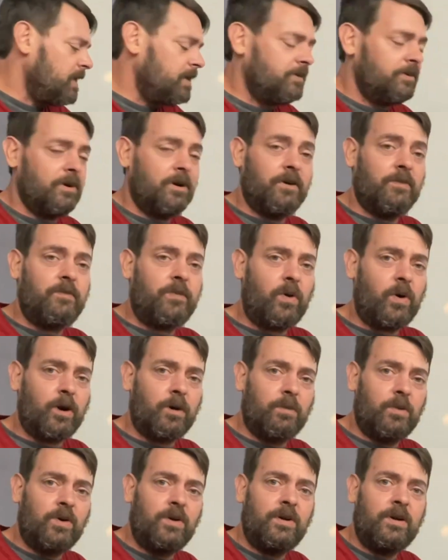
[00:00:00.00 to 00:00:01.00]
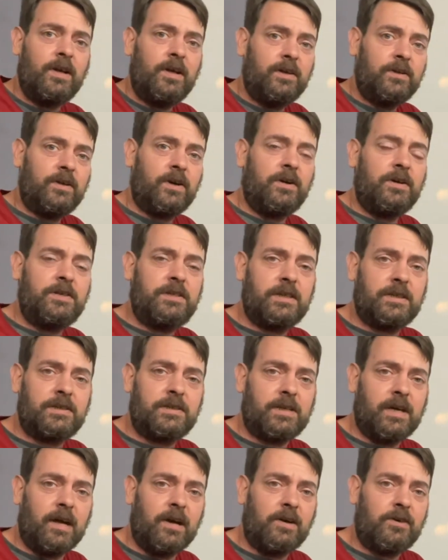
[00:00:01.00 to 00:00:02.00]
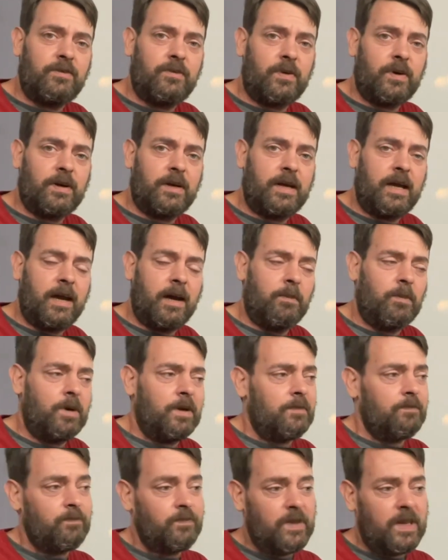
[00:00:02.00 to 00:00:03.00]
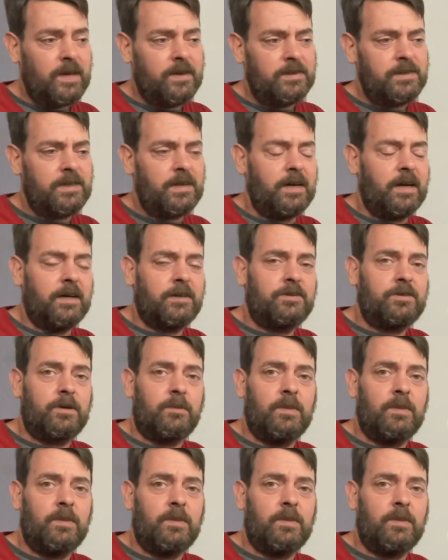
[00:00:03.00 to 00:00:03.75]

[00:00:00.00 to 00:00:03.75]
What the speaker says: They're affordable, $36 for a camera, 10 extra